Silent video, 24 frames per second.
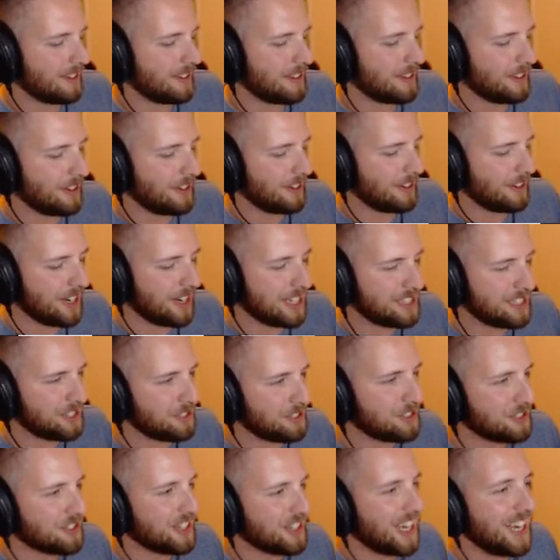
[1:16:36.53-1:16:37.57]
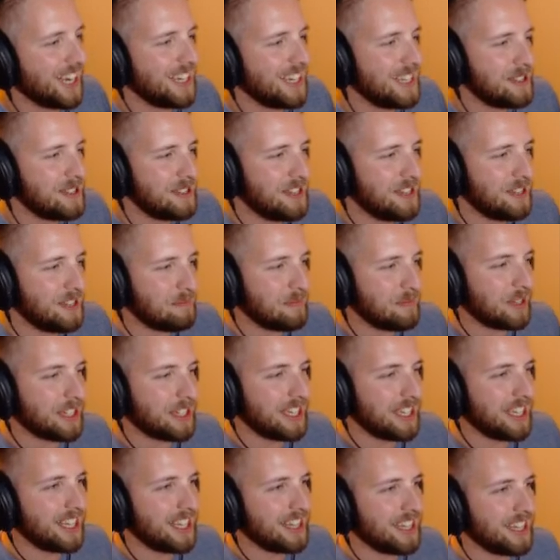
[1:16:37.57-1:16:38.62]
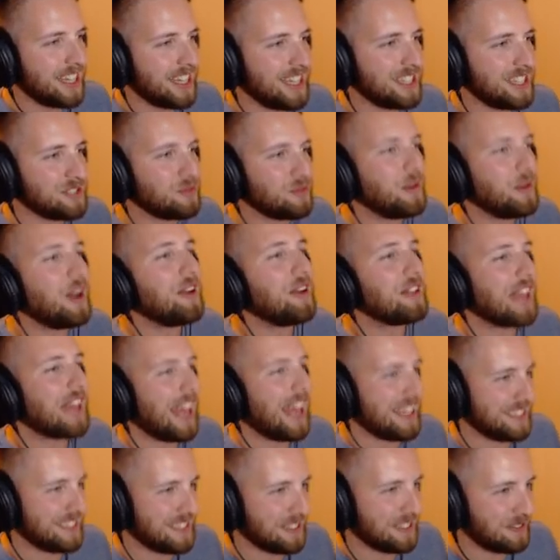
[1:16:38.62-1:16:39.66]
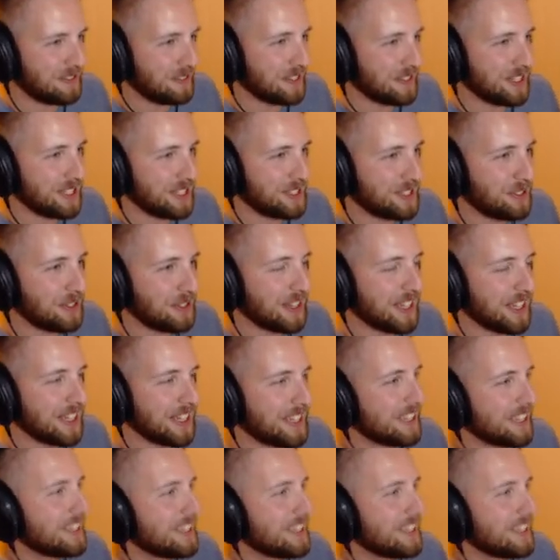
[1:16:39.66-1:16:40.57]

All right, so is there anybody that is well casted for this, you think?